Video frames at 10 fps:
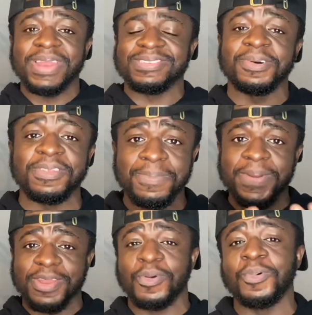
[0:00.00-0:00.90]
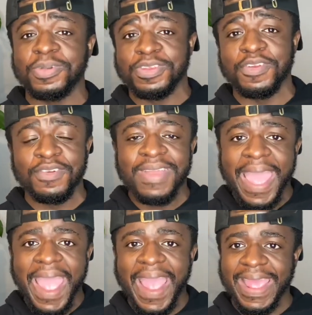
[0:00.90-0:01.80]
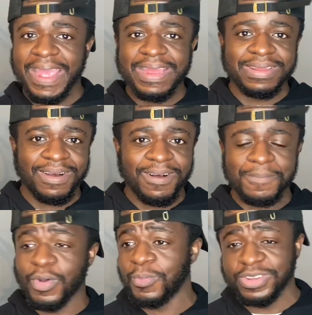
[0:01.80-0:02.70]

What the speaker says: It's going to depend on you and on